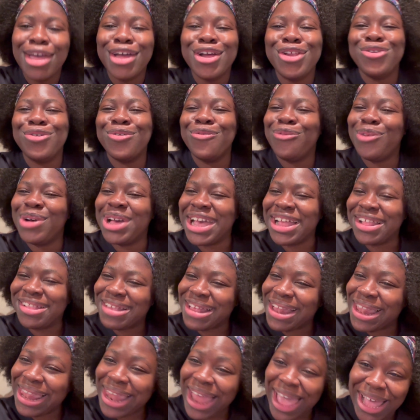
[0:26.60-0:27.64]
Don't forget to
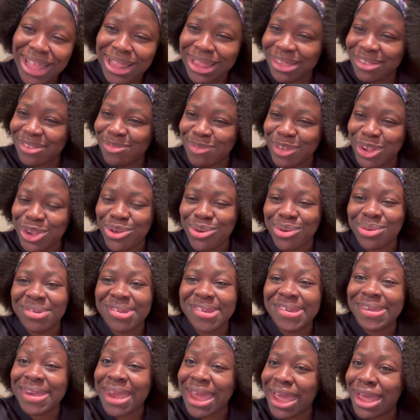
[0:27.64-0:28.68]
like this video,
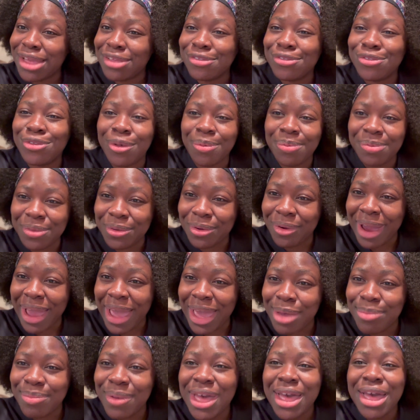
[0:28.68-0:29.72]
share,
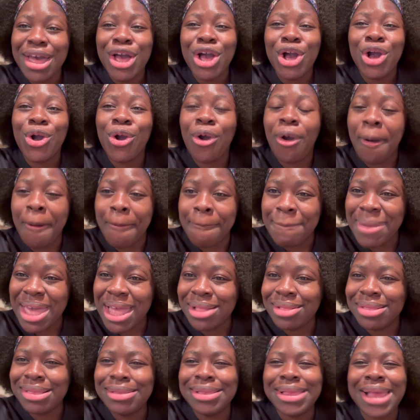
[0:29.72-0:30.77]
subscribe,
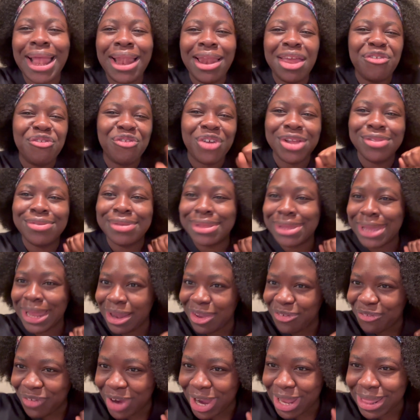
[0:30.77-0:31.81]
comment, tell a friend to tell a
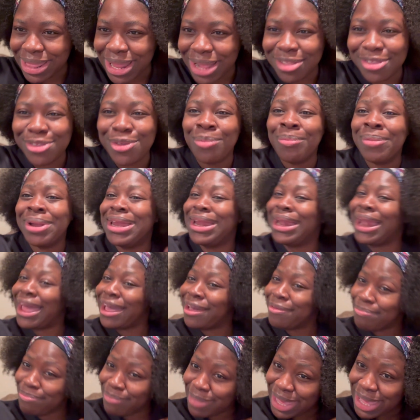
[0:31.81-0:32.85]
friend that somebody
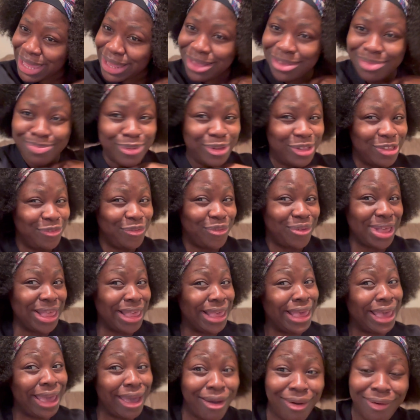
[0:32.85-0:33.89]
like me, this beautiful
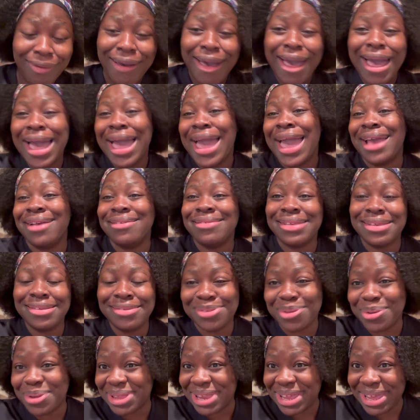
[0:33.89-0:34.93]
girl, exists
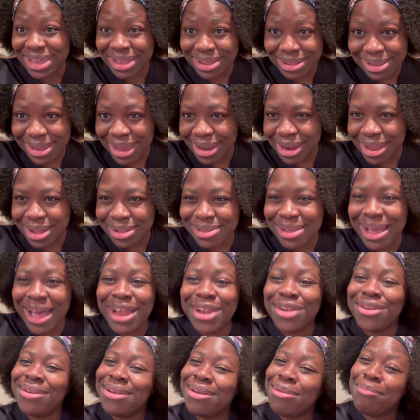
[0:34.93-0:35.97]
on the internet.
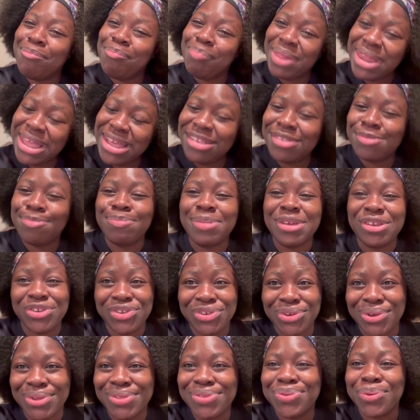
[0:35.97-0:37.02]
And please be
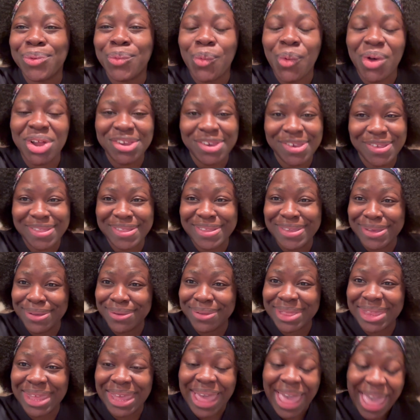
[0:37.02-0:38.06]
sure to watch till
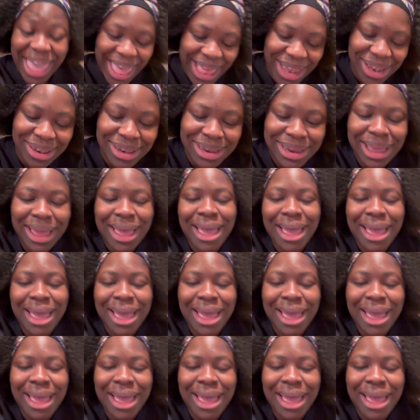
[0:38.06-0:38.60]
the end.